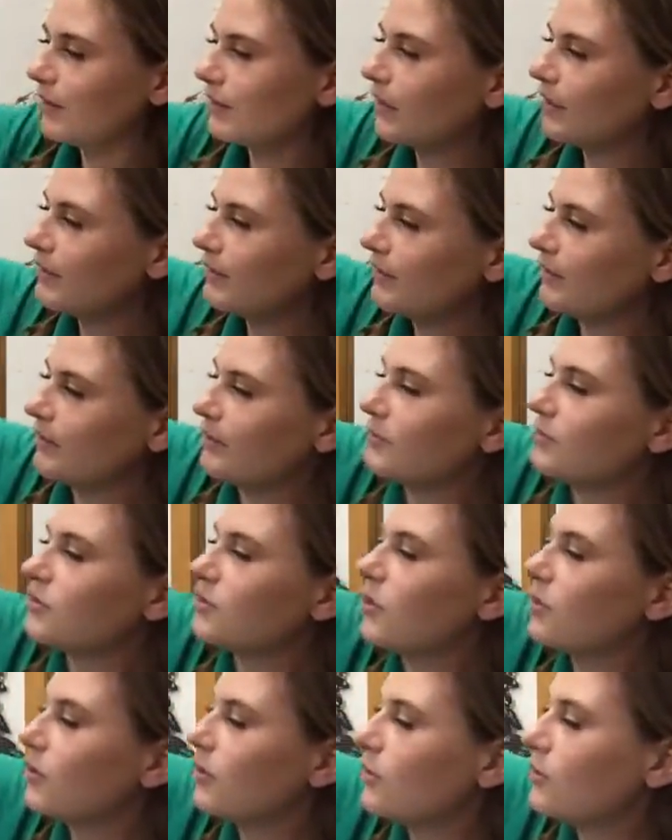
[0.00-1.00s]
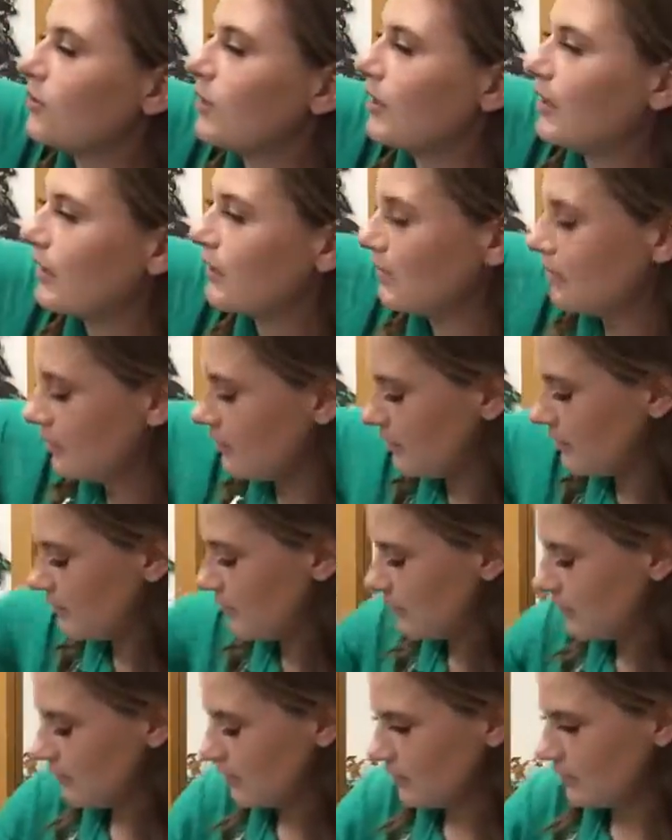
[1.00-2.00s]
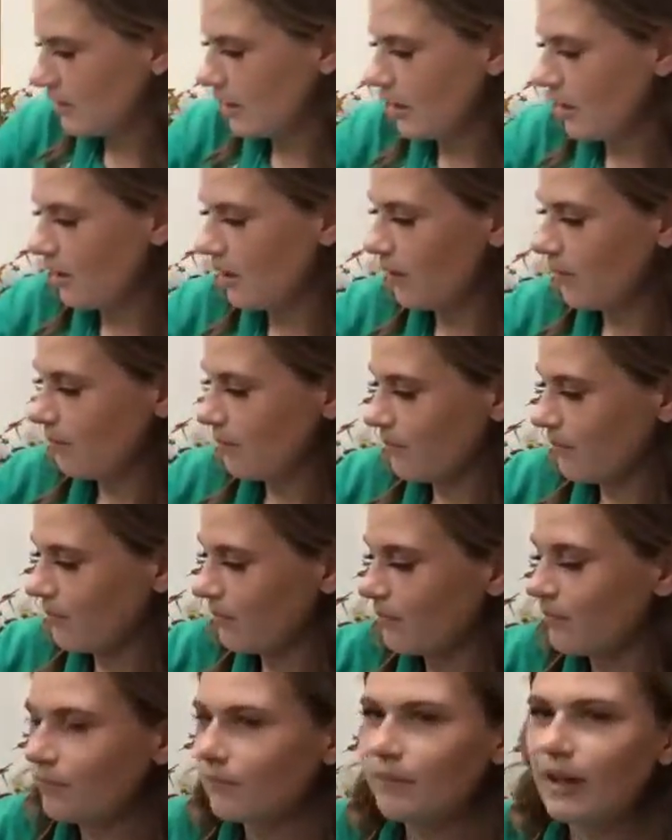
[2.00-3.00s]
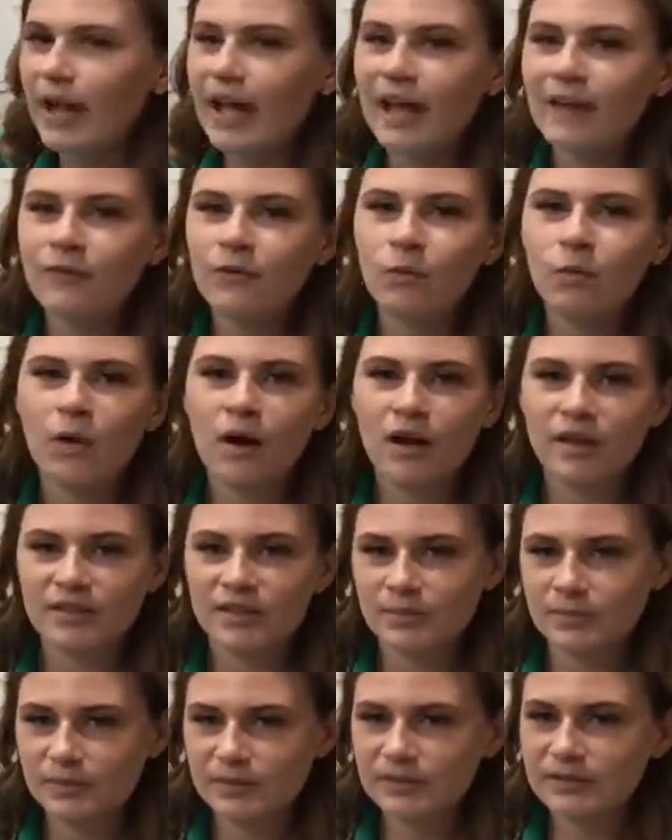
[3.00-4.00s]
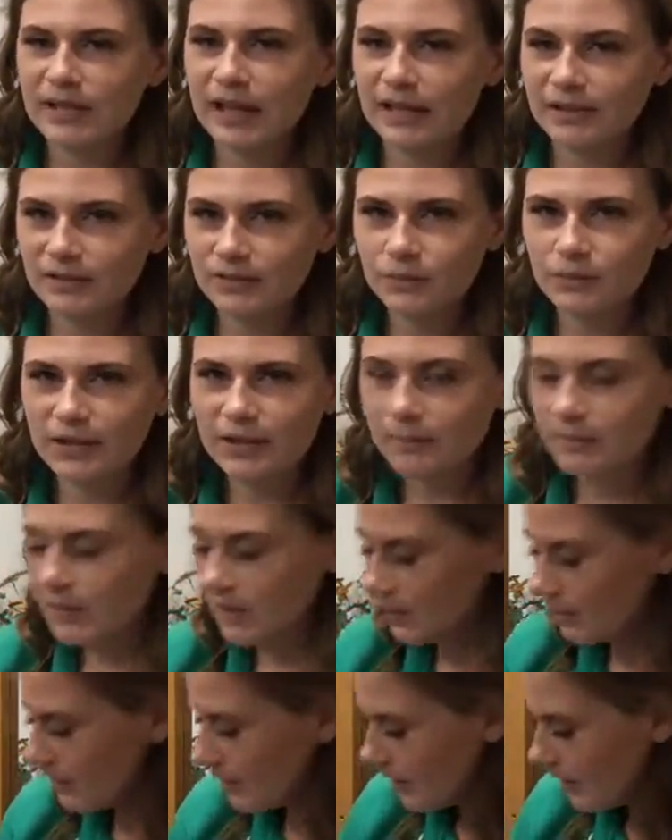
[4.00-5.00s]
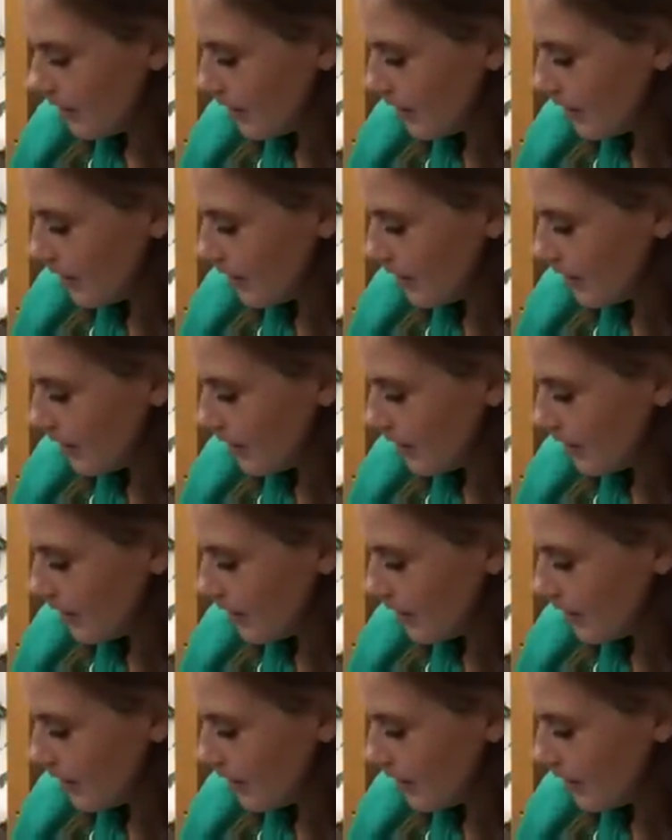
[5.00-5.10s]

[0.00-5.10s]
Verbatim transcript: Let's show you this. Um, I have a wasp's nest with me,